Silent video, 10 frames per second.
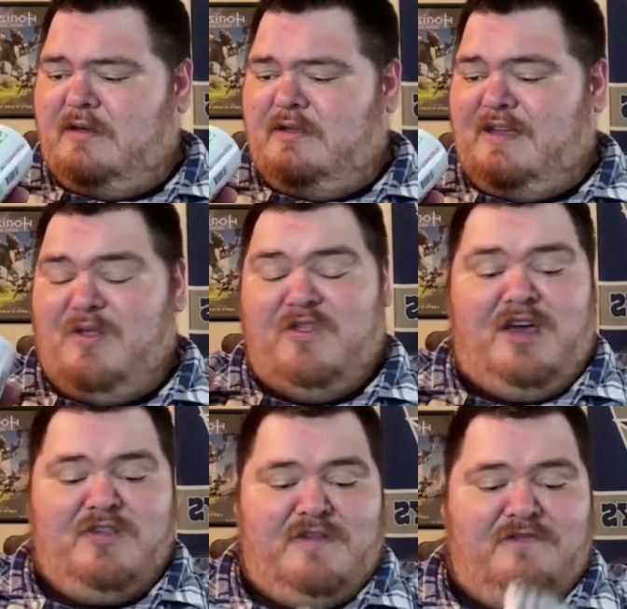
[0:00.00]

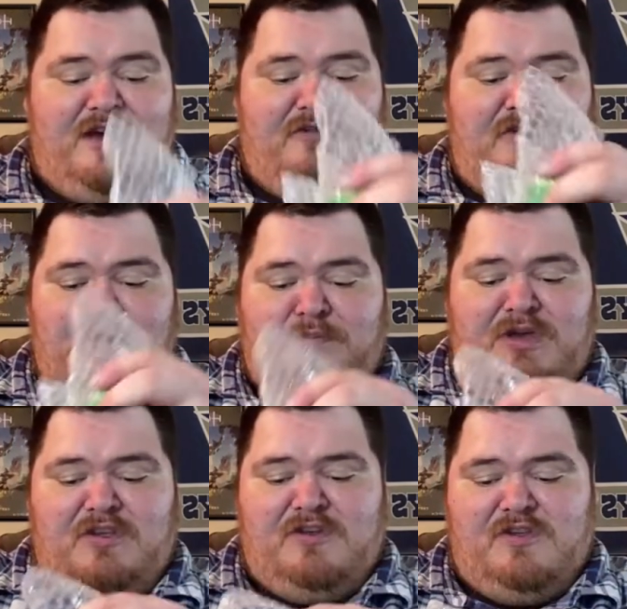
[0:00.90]
10,500
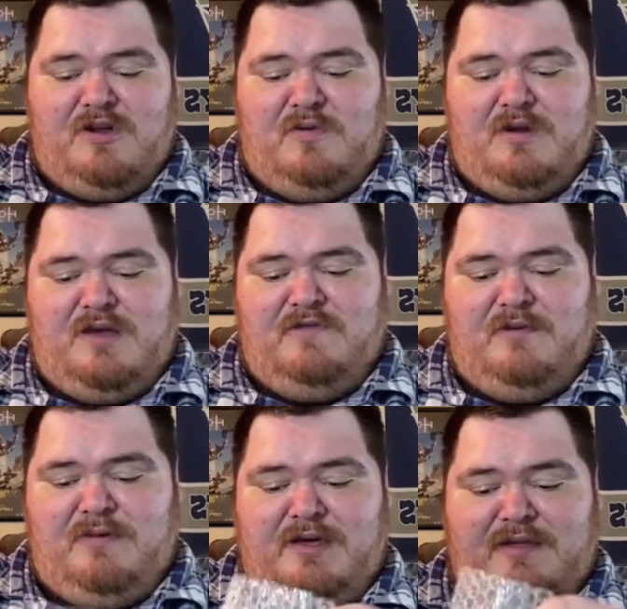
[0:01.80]
pieces or whatever,
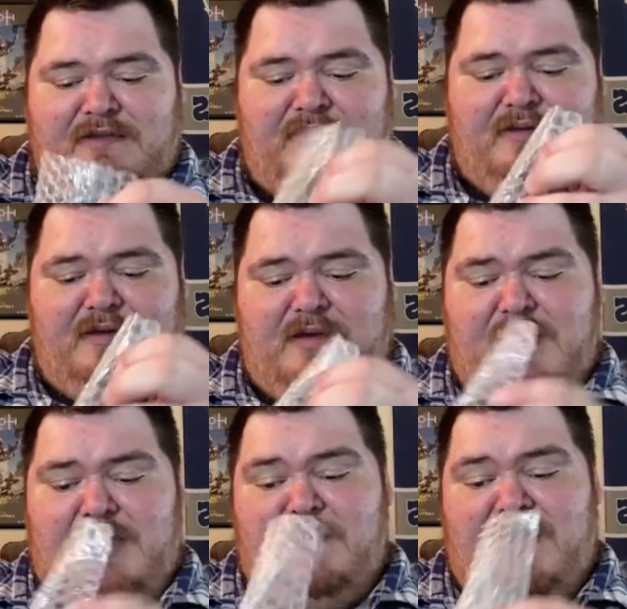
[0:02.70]
but
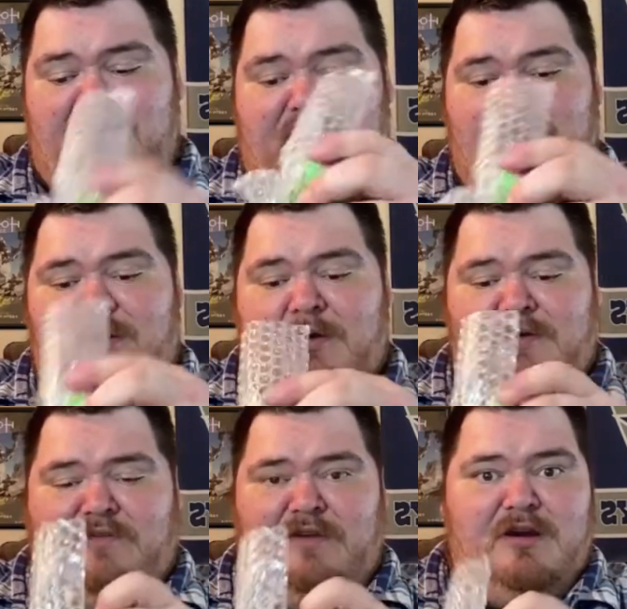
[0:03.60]
I mean, if
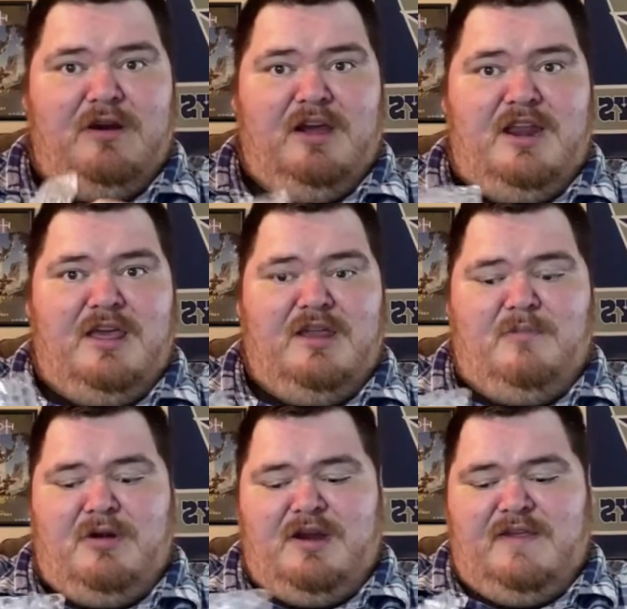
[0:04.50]
you're kind of
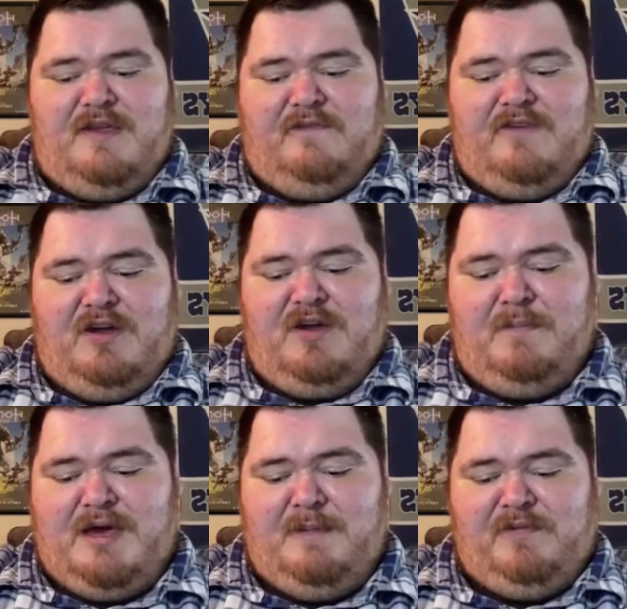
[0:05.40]
more into like Funko
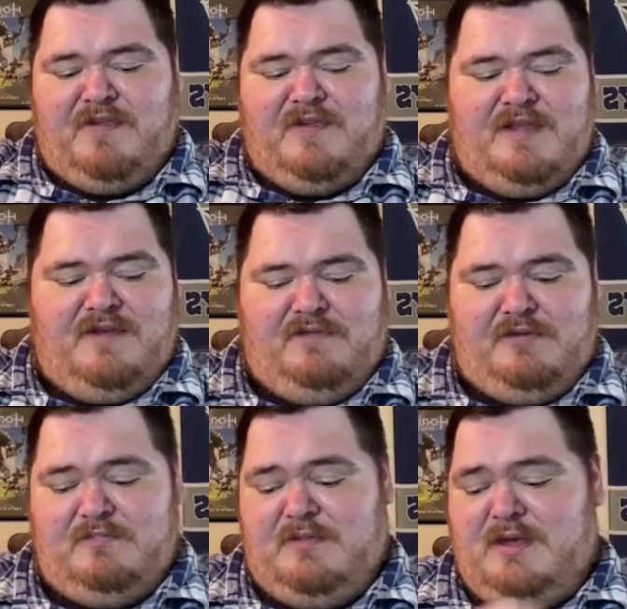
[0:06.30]
Pops and stuff,
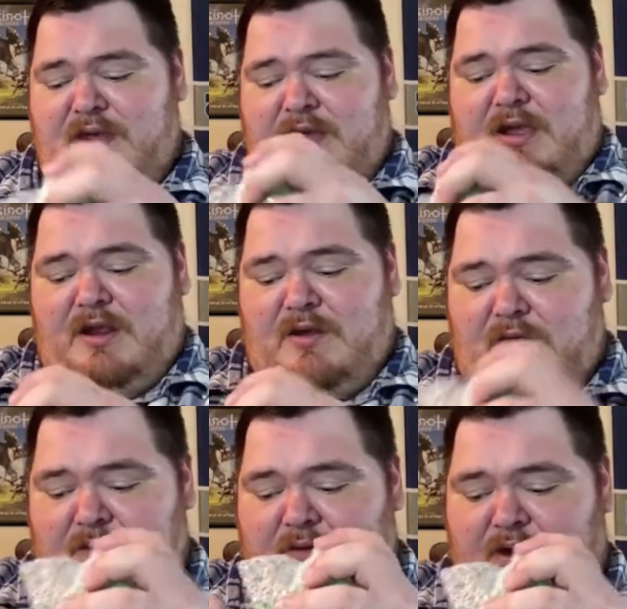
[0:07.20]
and you
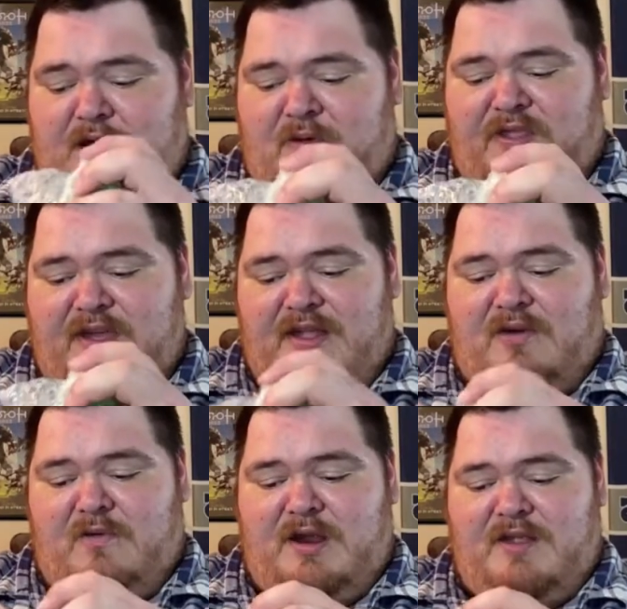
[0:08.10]
know kind of what that
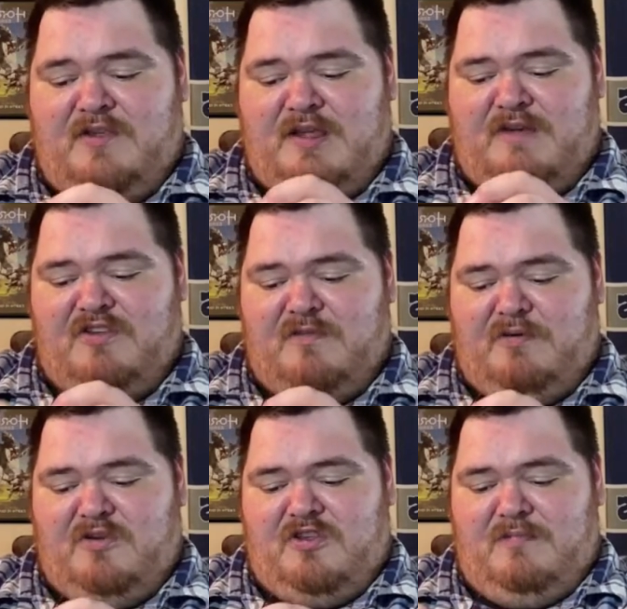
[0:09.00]
coin and stuff's
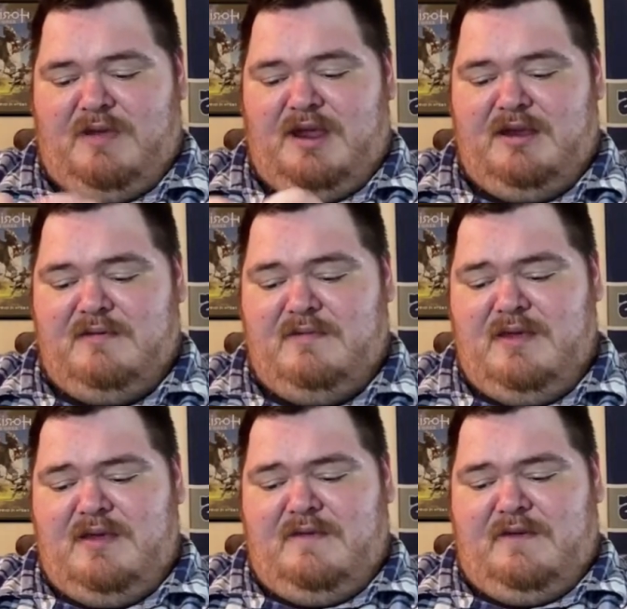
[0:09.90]
supposed to mean,
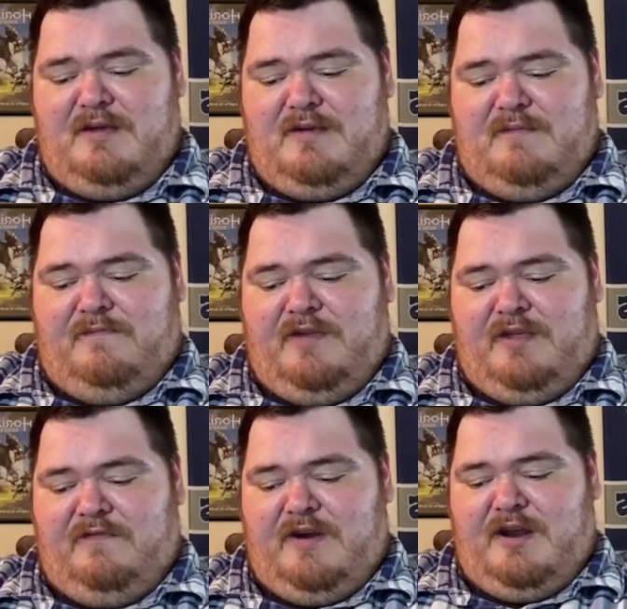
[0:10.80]
feel
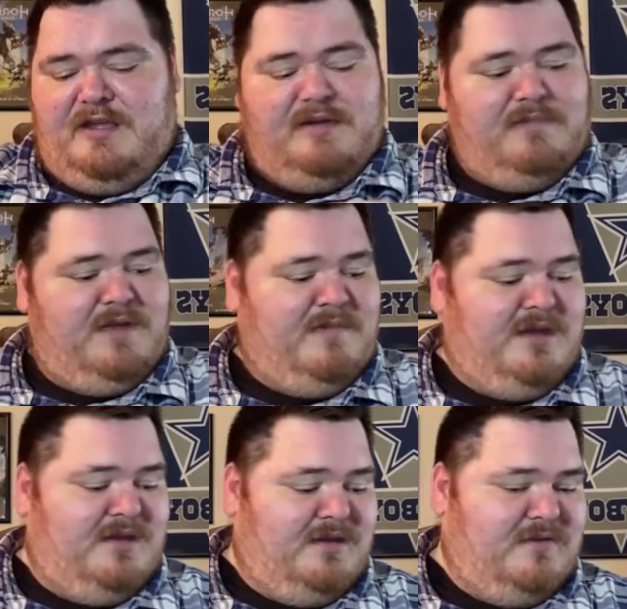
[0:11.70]
free to like let
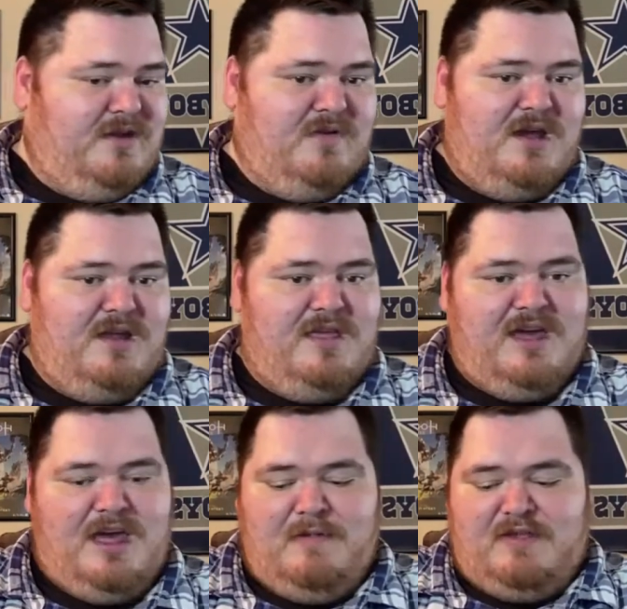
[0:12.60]
me know down in the
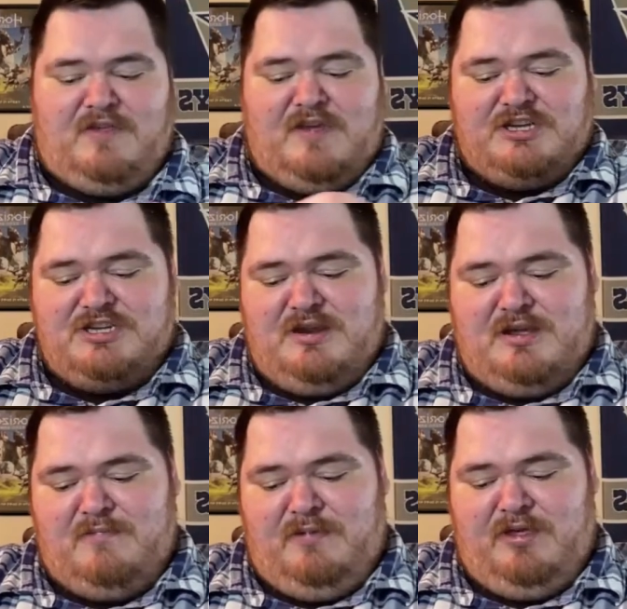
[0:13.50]
comment section
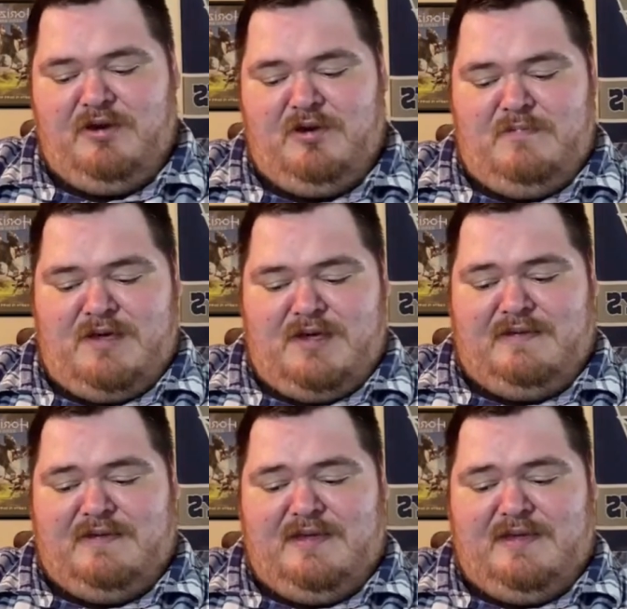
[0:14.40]
down below. But